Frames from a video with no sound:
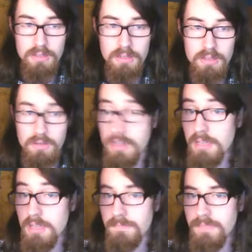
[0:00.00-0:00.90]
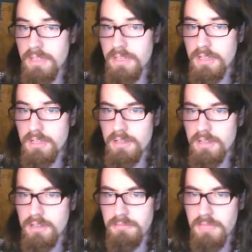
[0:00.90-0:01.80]
Alright then,
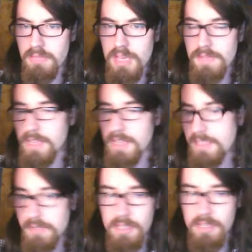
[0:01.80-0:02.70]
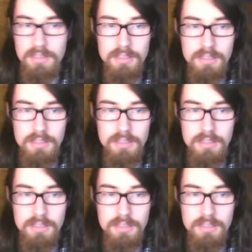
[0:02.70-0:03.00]
if that's everything,